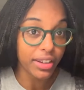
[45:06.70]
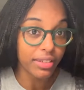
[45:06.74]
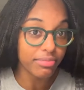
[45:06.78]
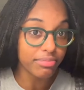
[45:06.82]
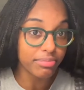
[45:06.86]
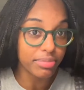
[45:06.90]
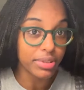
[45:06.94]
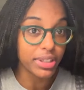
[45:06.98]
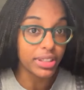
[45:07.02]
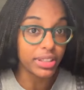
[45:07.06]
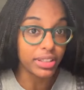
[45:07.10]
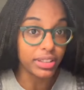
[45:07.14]

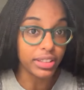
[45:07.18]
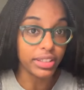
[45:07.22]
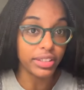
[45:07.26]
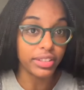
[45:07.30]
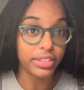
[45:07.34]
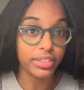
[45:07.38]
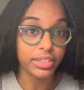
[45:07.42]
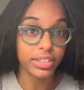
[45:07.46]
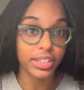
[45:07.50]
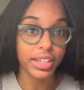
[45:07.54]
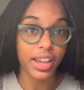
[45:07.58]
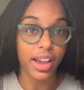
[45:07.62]
but
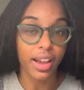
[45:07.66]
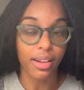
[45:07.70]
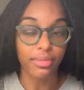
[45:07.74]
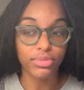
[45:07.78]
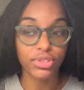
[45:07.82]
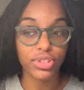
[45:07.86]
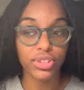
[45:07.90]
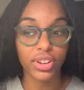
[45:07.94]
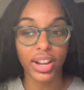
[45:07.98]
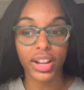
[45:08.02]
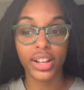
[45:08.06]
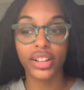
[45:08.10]
literally I'm
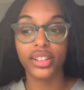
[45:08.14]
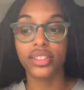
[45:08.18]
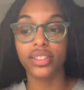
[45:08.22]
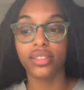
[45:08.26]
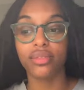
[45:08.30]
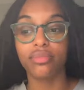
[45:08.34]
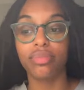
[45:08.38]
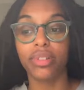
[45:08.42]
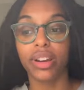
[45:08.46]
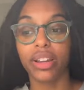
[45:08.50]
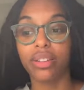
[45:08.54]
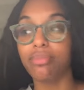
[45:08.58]
trying to
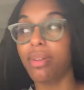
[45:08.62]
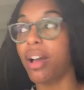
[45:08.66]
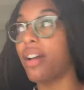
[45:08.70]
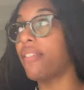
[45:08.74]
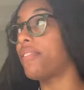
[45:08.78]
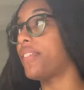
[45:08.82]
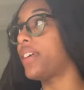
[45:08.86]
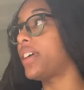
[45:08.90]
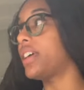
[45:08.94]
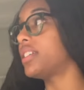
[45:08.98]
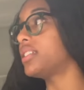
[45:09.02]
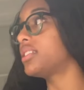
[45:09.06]
break my
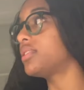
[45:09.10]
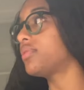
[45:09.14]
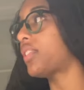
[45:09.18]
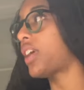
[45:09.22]
fast